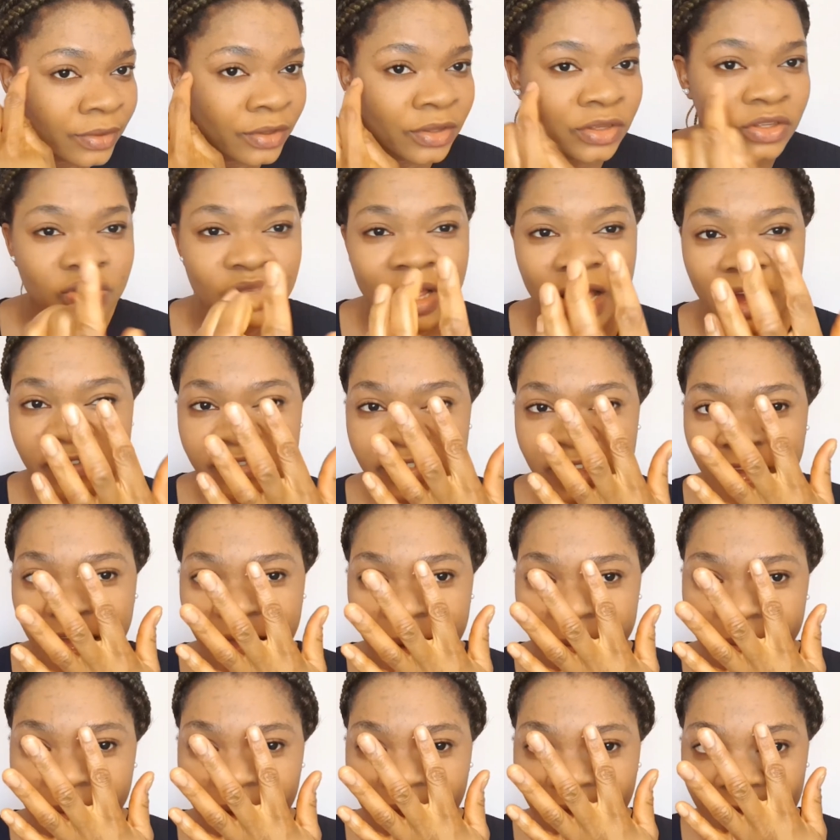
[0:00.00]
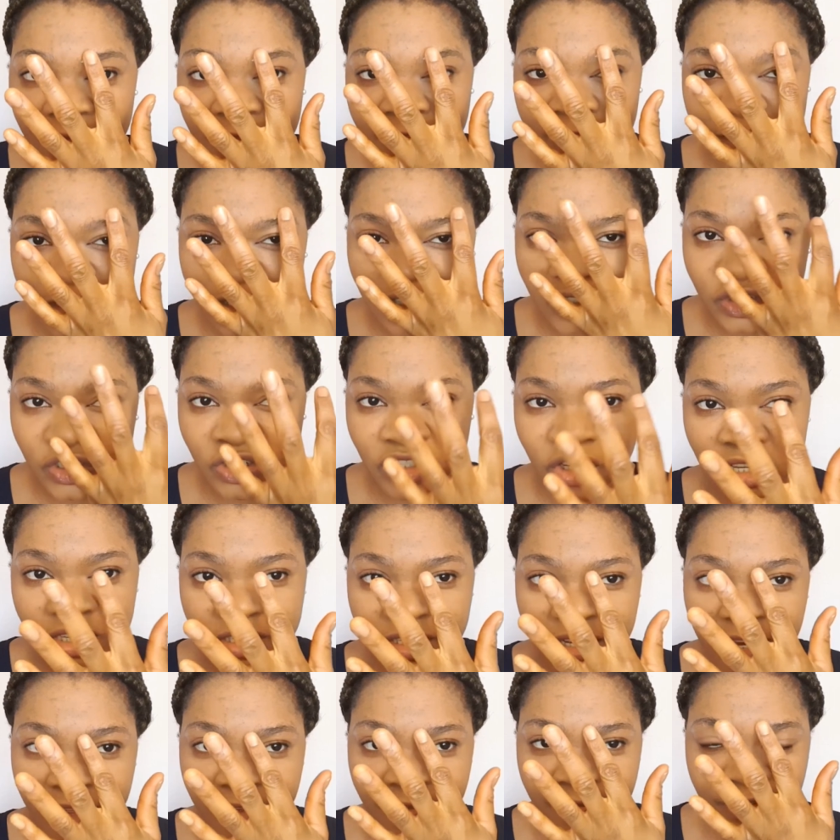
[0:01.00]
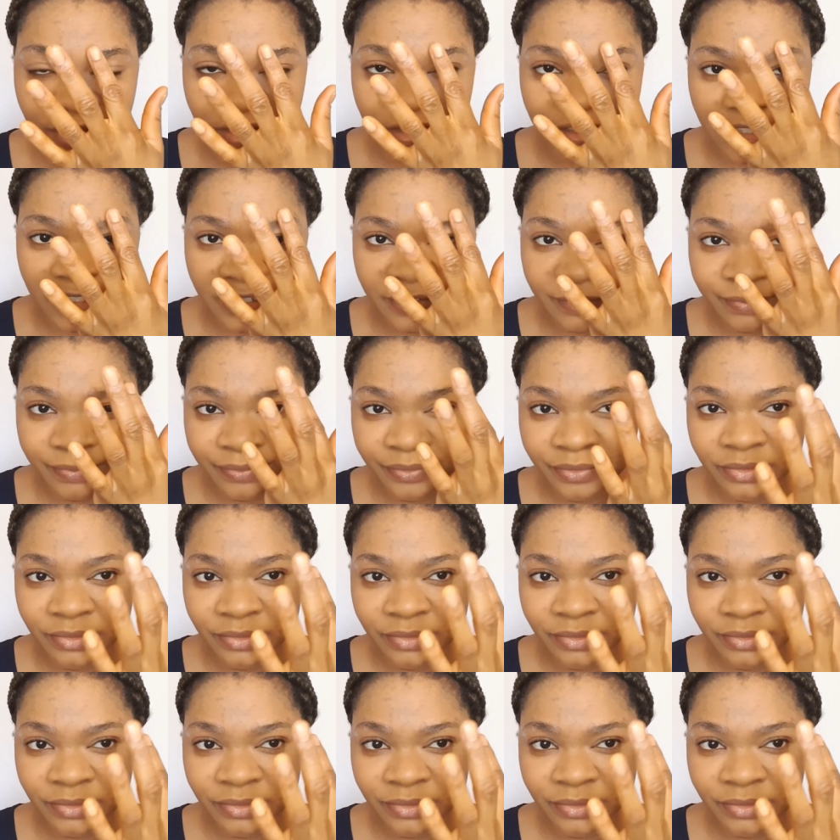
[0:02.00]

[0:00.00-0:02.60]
So after applying it, you just leave it.